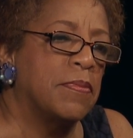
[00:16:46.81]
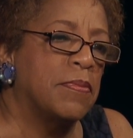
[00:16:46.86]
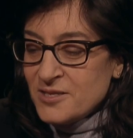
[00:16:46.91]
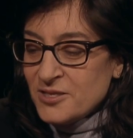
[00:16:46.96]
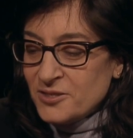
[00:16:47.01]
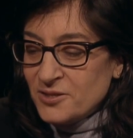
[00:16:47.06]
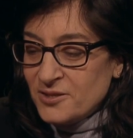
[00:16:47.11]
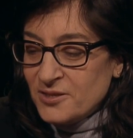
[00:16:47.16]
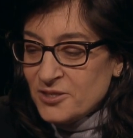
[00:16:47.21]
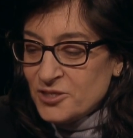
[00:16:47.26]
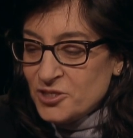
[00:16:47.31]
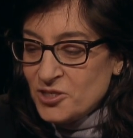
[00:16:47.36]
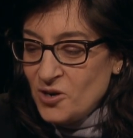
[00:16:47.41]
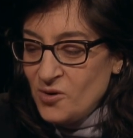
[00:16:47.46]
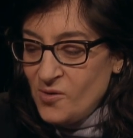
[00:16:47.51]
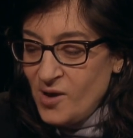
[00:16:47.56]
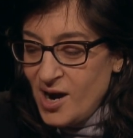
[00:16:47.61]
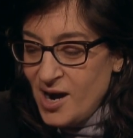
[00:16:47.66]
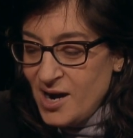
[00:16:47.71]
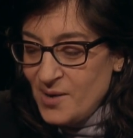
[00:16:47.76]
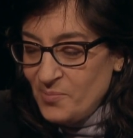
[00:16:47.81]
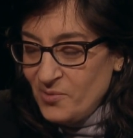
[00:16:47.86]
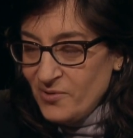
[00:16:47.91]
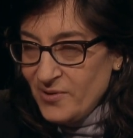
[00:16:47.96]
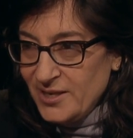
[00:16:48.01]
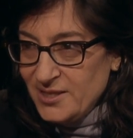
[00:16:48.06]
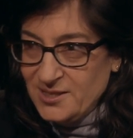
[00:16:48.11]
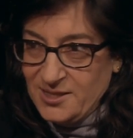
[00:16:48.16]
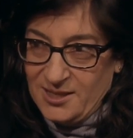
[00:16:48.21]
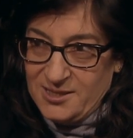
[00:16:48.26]
The, the show
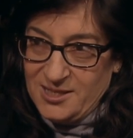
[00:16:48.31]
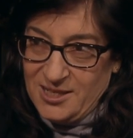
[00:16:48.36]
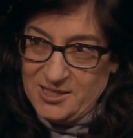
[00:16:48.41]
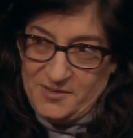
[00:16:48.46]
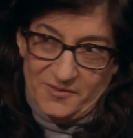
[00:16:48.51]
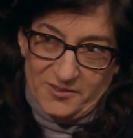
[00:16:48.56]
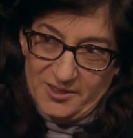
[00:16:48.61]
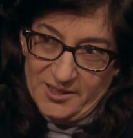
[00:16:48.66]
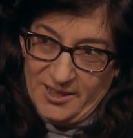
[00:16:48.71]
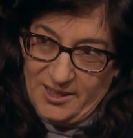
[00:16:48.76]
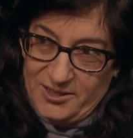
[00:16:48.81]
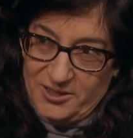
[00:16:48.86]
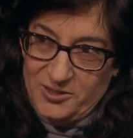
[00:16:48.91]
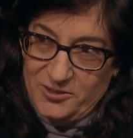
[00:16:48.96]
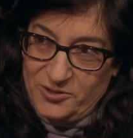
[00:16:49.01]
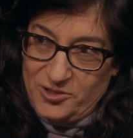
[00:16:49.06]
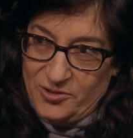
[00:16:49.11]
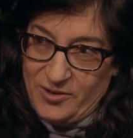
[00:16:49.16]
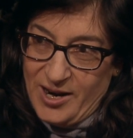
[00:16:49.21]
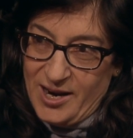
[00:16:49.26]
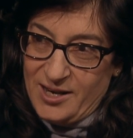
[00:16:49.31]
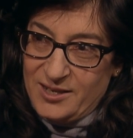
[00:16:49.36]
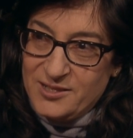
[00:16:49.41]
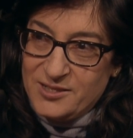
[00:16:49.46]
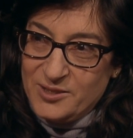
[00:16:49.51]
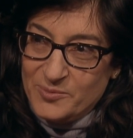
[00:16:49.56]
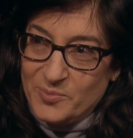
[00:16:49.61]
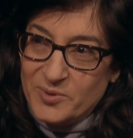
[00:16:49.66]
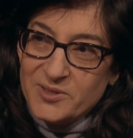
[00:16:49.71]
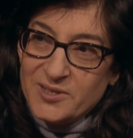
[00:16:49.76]
operates successfully on two tracks,
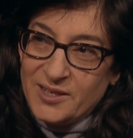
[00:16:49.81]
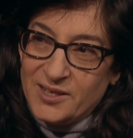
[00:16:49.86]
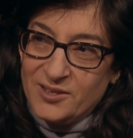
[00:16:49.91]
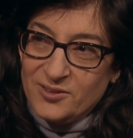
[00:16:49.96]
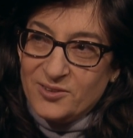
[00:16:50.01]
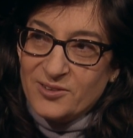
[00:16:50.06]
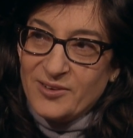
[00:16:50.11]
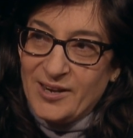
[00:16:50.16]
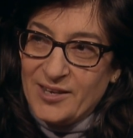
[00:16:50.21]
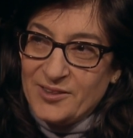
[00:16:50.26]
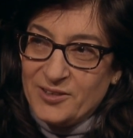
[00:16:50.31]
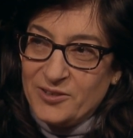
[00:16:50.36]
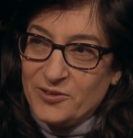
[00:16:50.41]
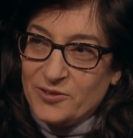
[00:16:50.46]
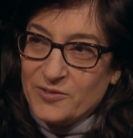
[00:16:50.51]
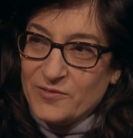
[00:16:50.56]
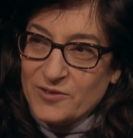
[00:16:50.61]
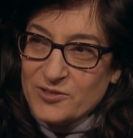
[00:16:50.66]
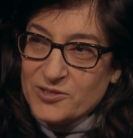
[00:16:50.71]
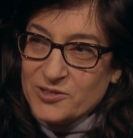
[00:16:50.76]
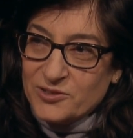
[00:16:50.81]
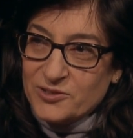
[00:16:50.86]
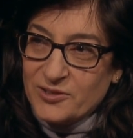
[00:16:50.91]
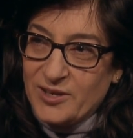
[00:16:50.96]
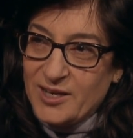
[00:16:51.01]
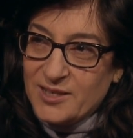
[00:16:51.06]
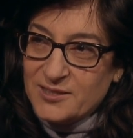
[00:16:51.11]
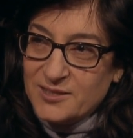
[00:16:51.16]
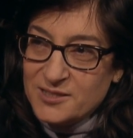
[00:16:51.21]
the particular and the universal tracks.